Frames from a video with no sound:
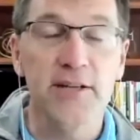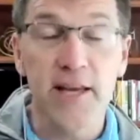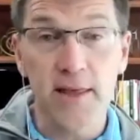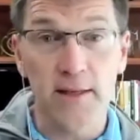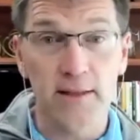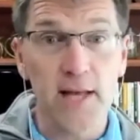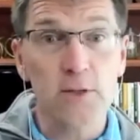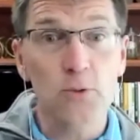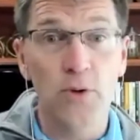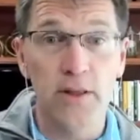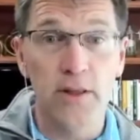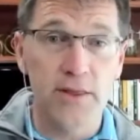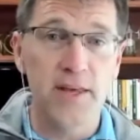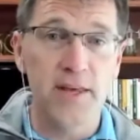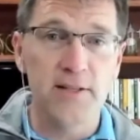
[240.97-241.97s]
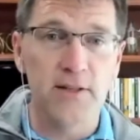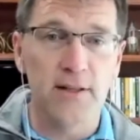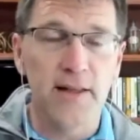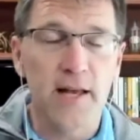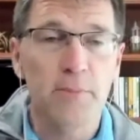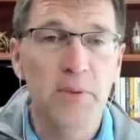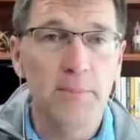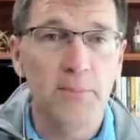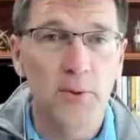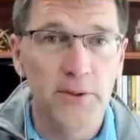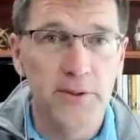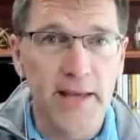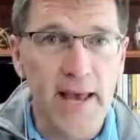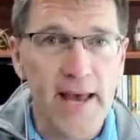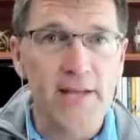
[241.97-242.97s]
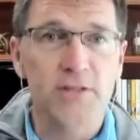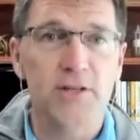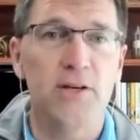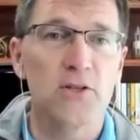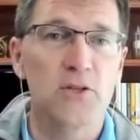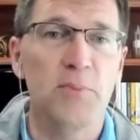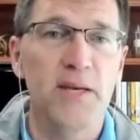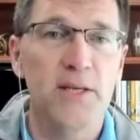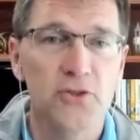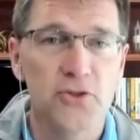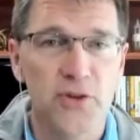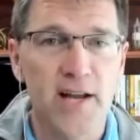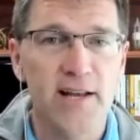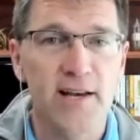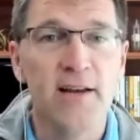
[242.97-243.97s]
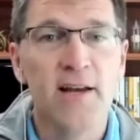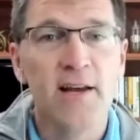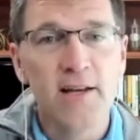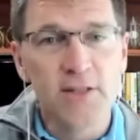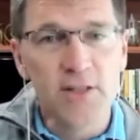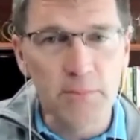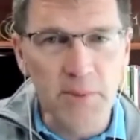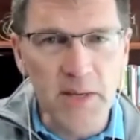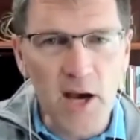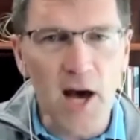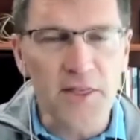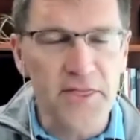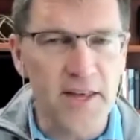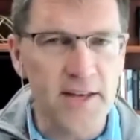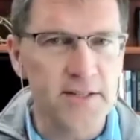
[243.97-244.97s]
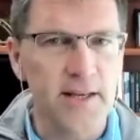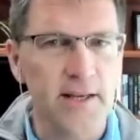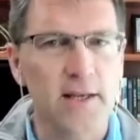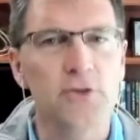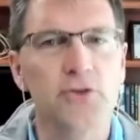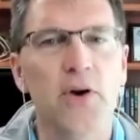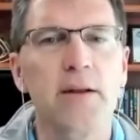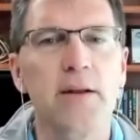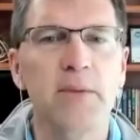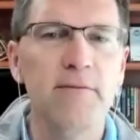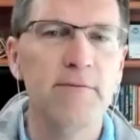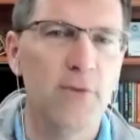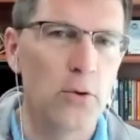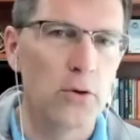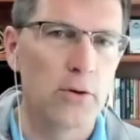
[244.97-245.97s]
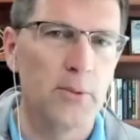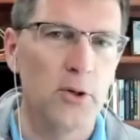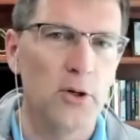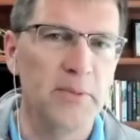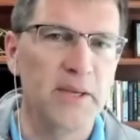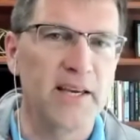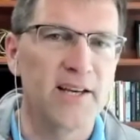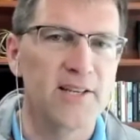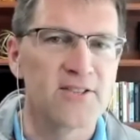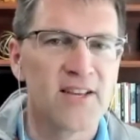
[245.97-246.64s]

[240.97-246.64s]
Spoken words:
And I think that's one of the things a lot of people in the Agile space try to be authentic and try to be vulnerable, because